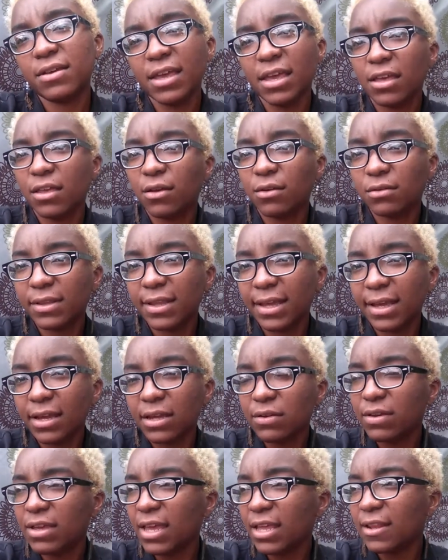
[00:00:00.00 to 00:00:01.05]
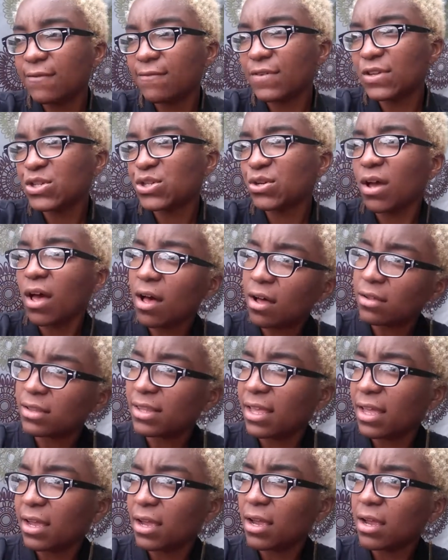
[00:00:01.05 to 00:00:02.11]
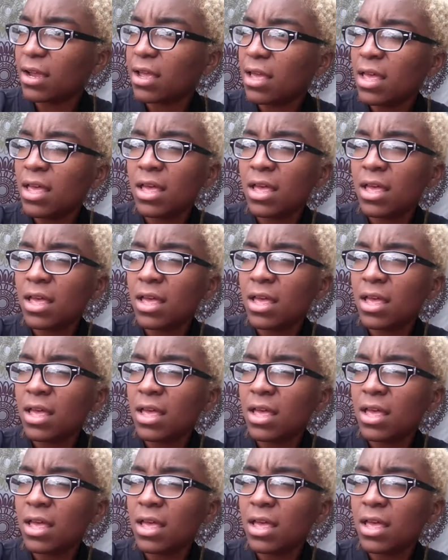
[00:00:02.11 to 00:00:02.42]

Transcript: you can't go there, you can't adventure out there,